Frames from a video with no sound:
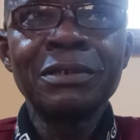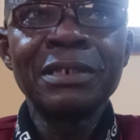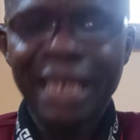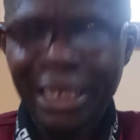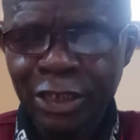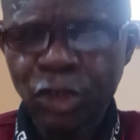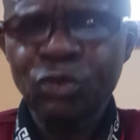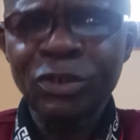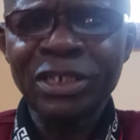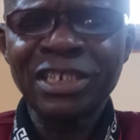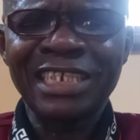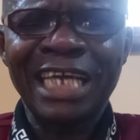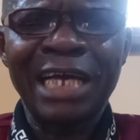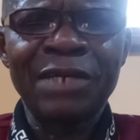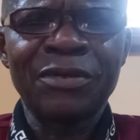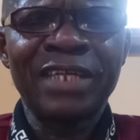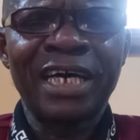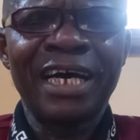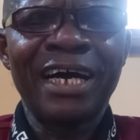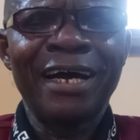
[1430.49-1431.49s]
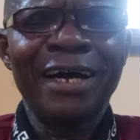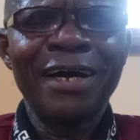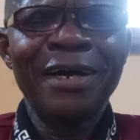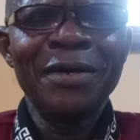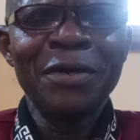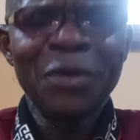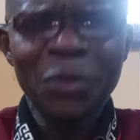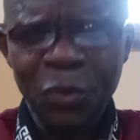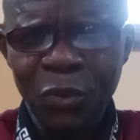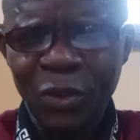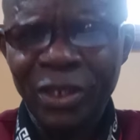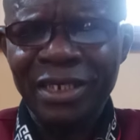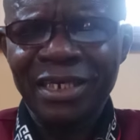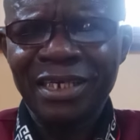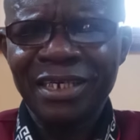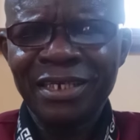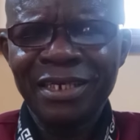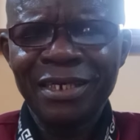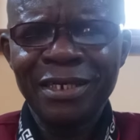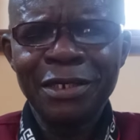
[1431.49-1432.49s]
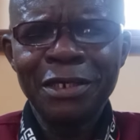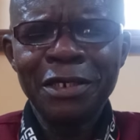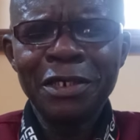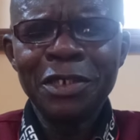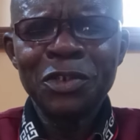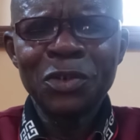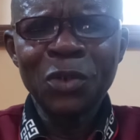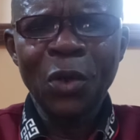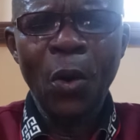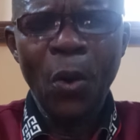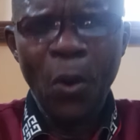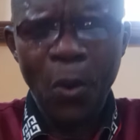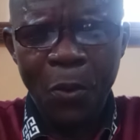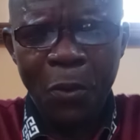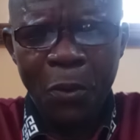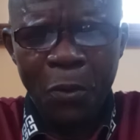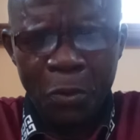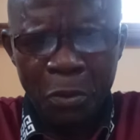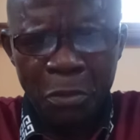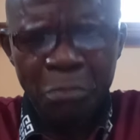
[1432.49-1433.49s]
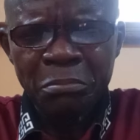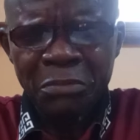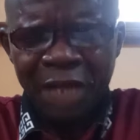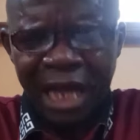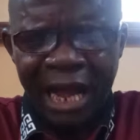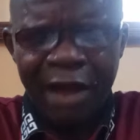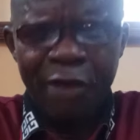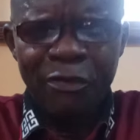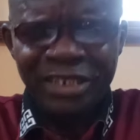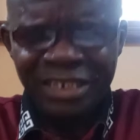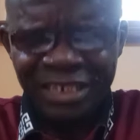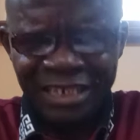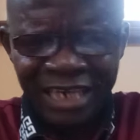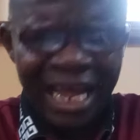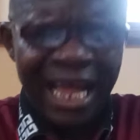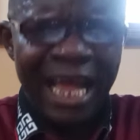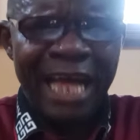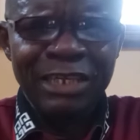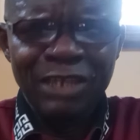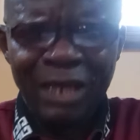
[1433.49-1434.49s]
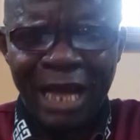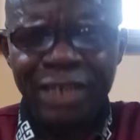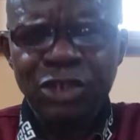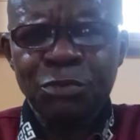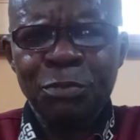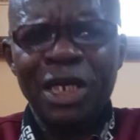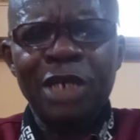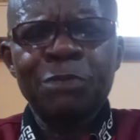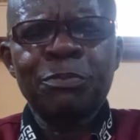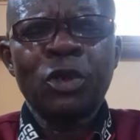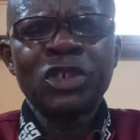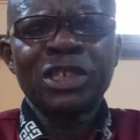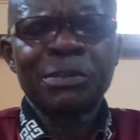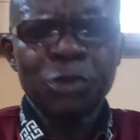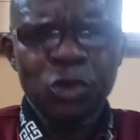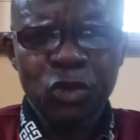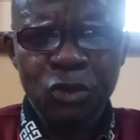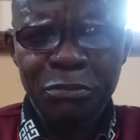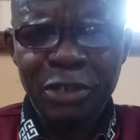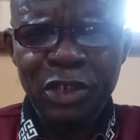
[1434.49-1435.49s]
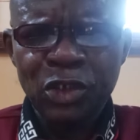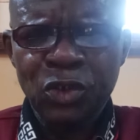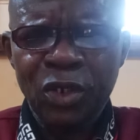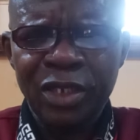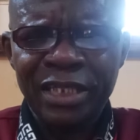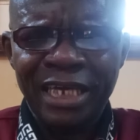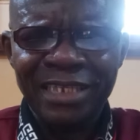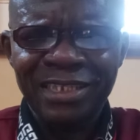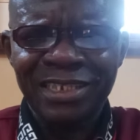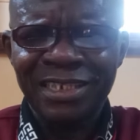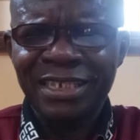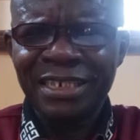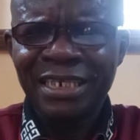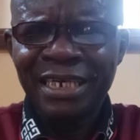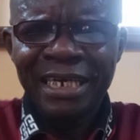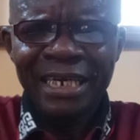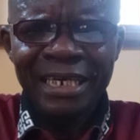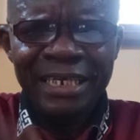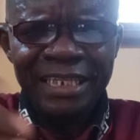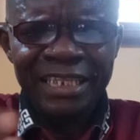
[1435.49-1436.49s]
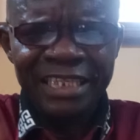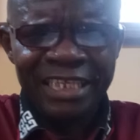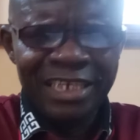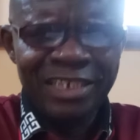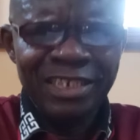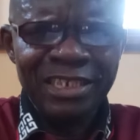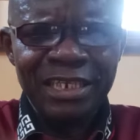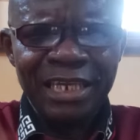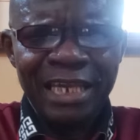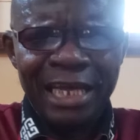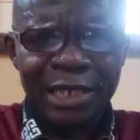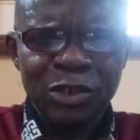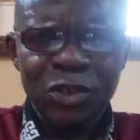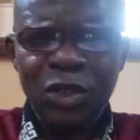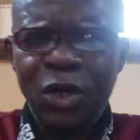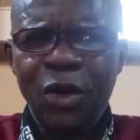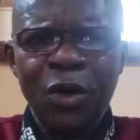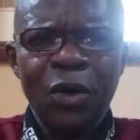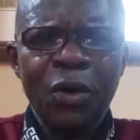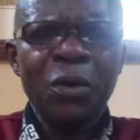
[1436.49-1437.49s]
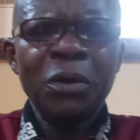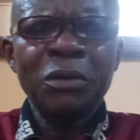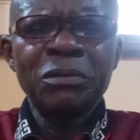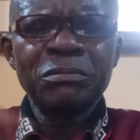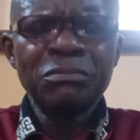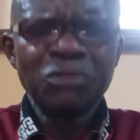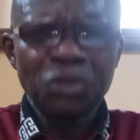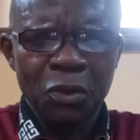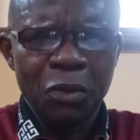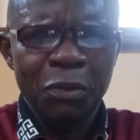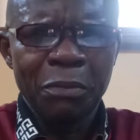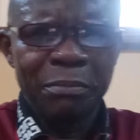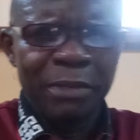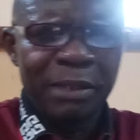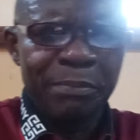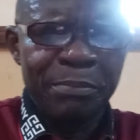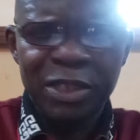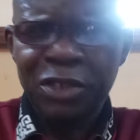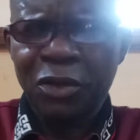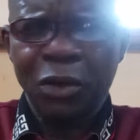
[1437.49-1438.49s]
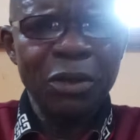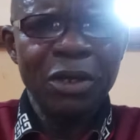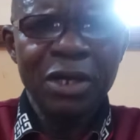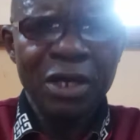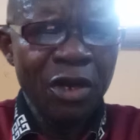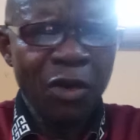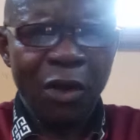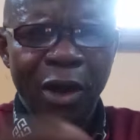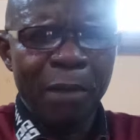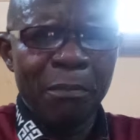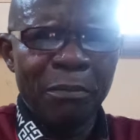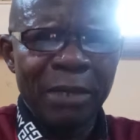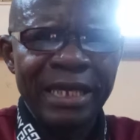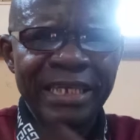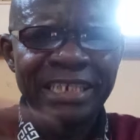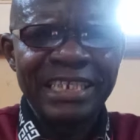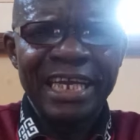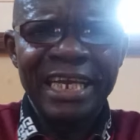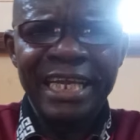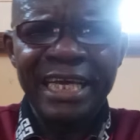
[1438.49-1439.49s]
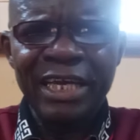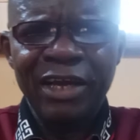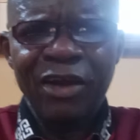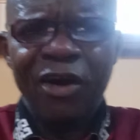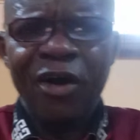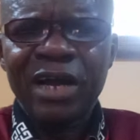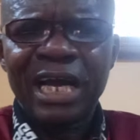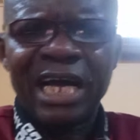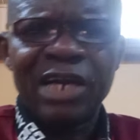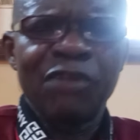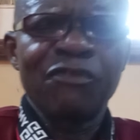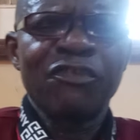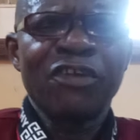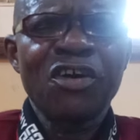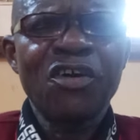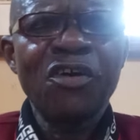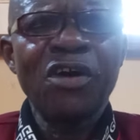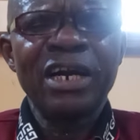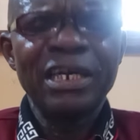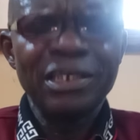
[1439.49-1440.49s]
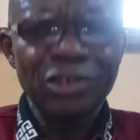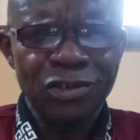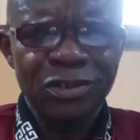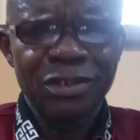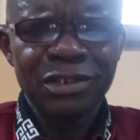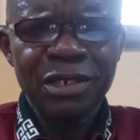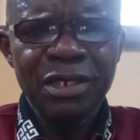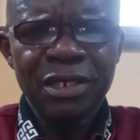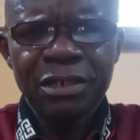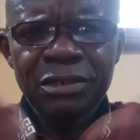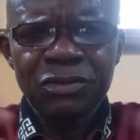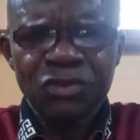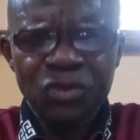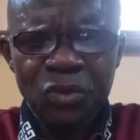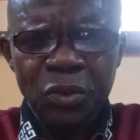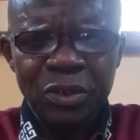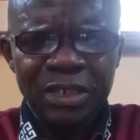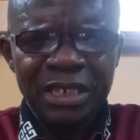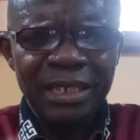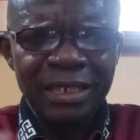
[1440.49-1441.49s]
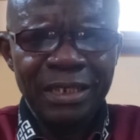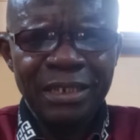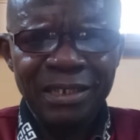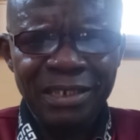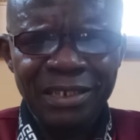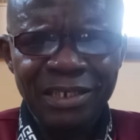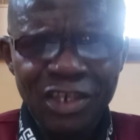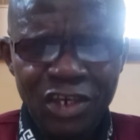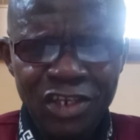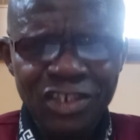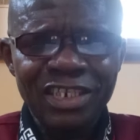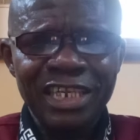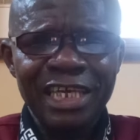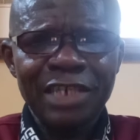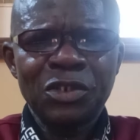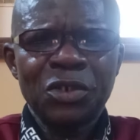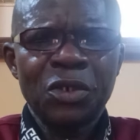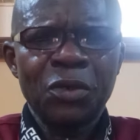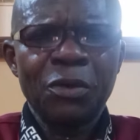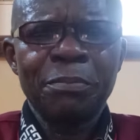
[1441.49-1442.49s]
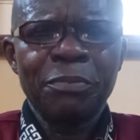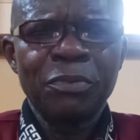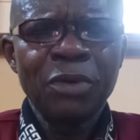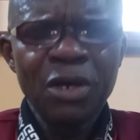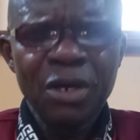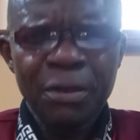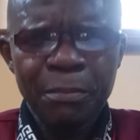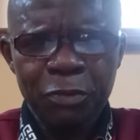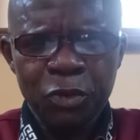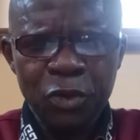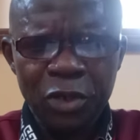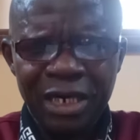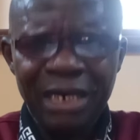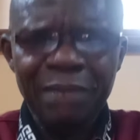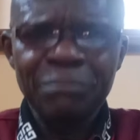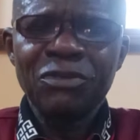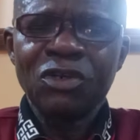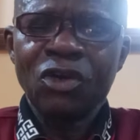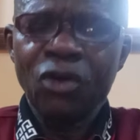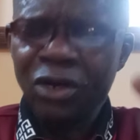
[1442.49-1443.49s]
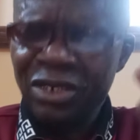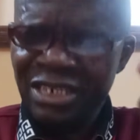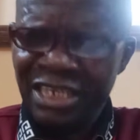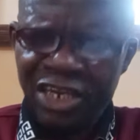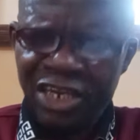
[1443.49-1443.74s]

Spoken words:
next week is another week. So I will try as much as possible to make sure that this lecture may become a daily kind of occurrence. So the English lecture program on